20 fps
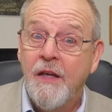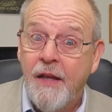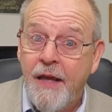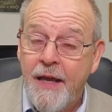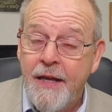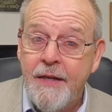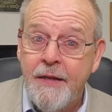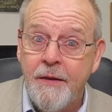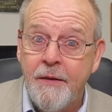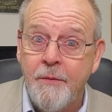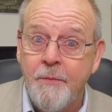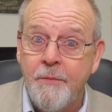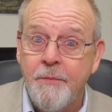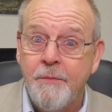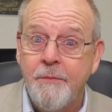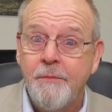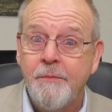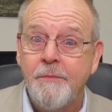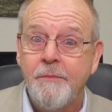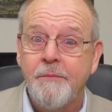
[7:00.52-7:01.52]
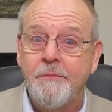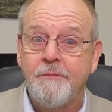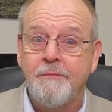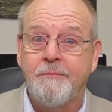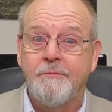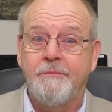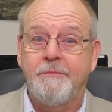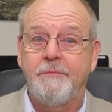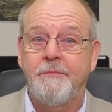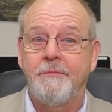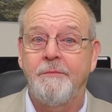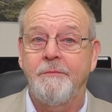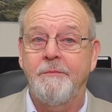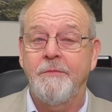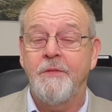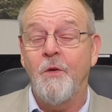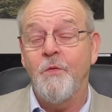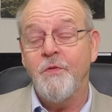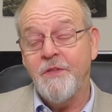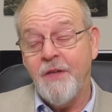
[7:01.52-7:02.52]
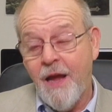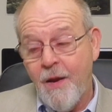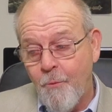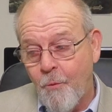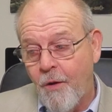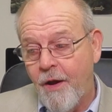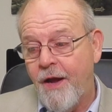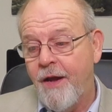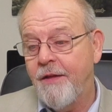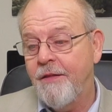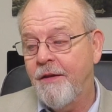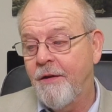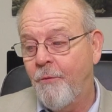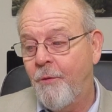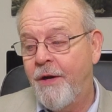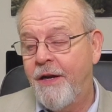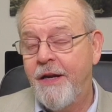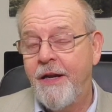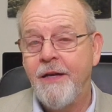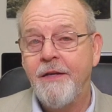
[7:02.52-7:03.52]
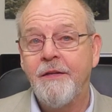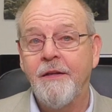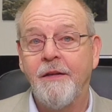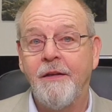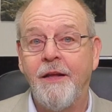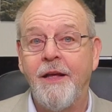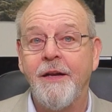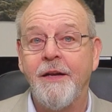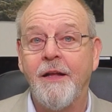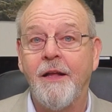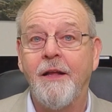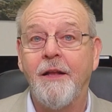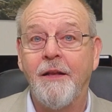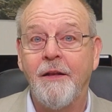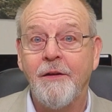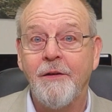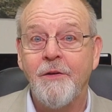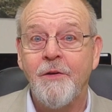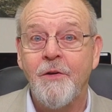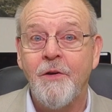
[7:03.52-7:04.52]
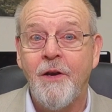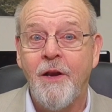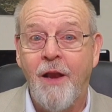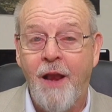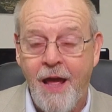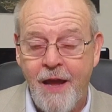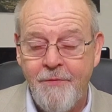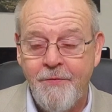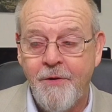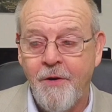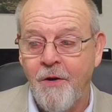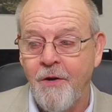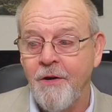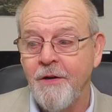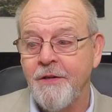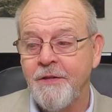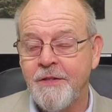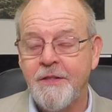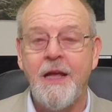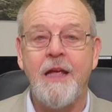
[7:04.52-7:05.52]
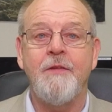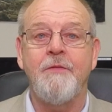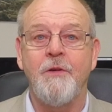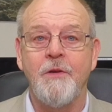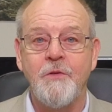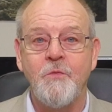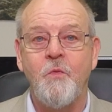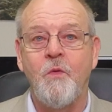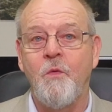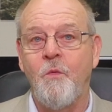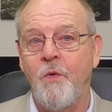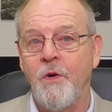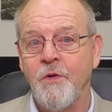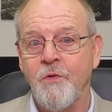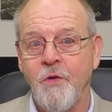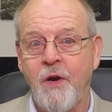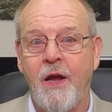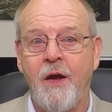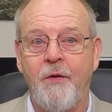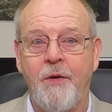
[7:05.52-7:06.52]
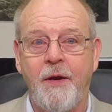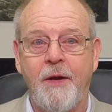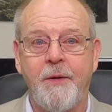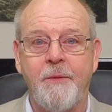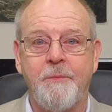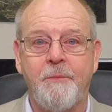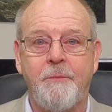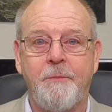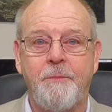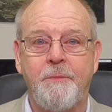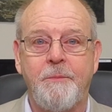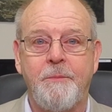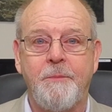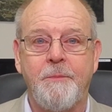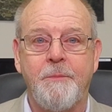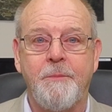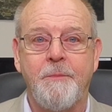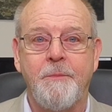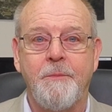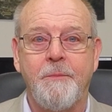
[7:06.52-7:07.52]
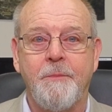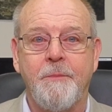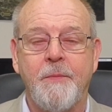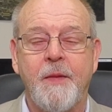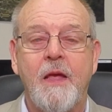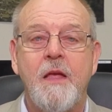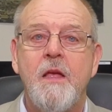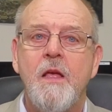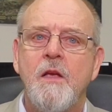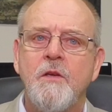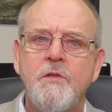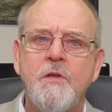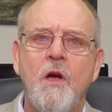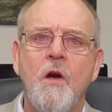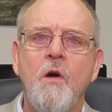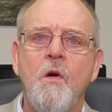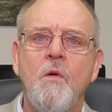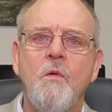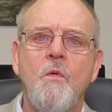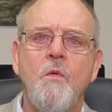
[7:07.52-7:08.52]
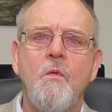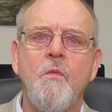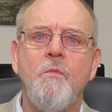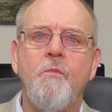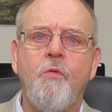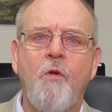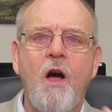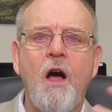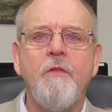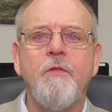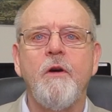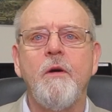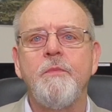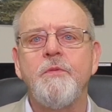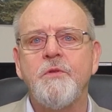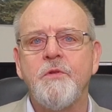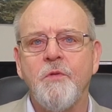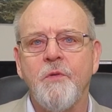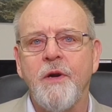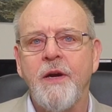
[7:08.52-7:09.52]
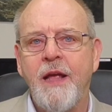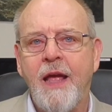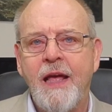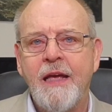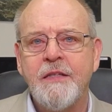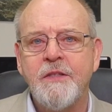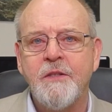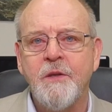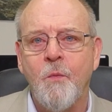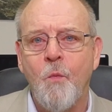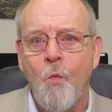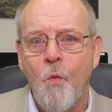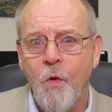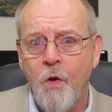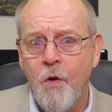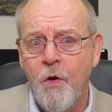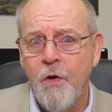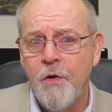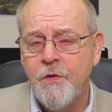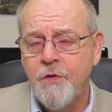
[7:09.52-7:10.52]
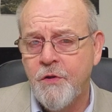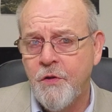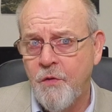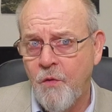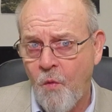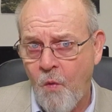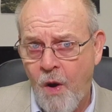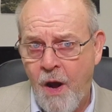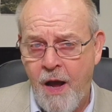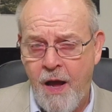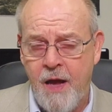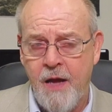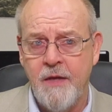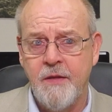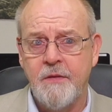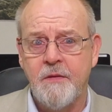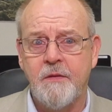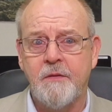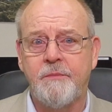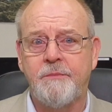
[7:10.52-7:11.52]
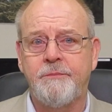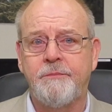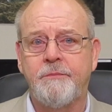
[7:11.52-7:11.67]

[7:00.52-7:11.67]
let him the same way that we need to let a lifeguard save us when we're drowning. So Proverbs 3 has some words to the wise.